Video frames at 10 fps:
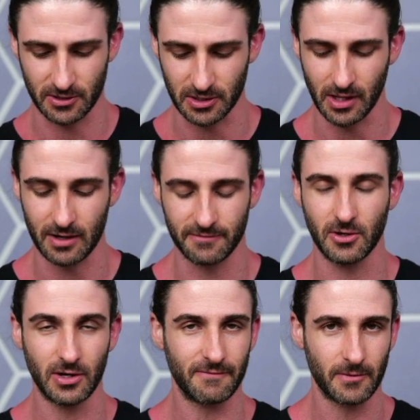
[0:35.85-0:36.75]
There's a lot of
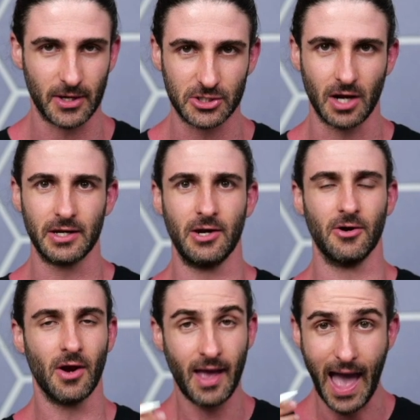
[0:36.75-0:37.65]
good information on
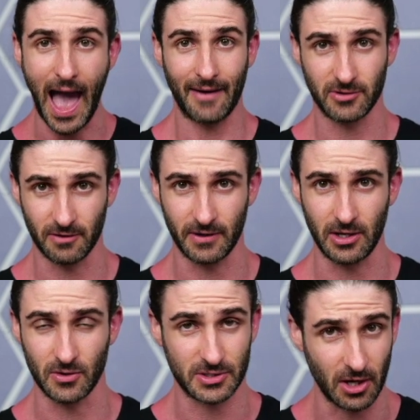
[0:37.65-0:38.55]
here after the
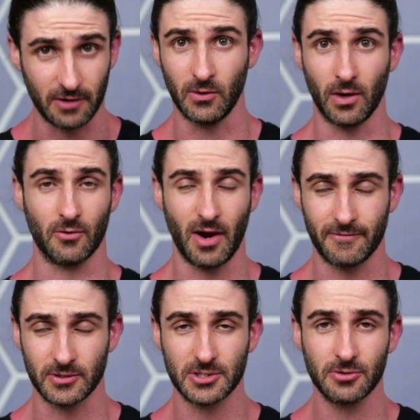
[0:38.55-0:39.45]
video is done if you want to
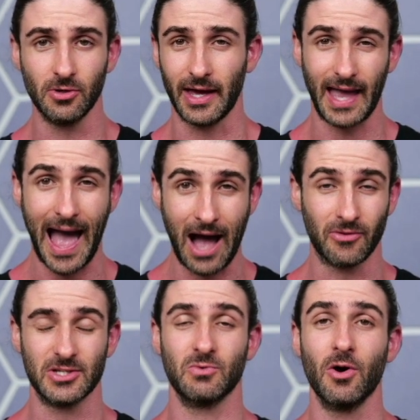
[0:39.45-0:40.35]
reference through like how
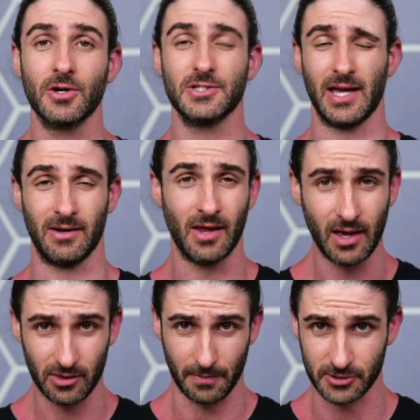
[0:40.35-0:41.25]
this works and
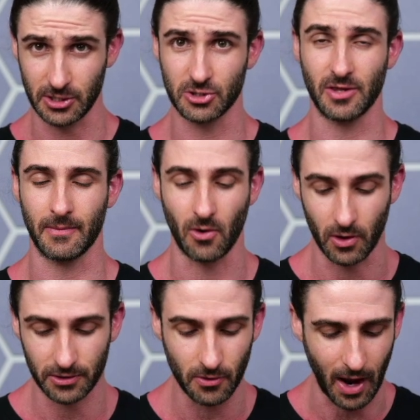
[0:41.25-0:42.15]
the procedure that I'm
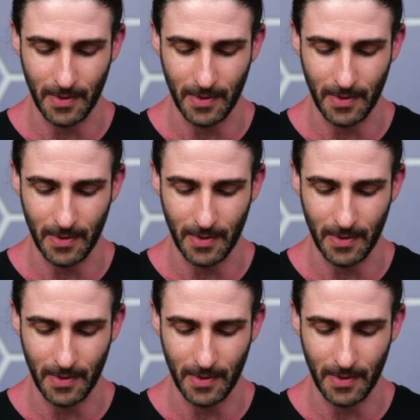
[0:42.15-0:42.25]
going through.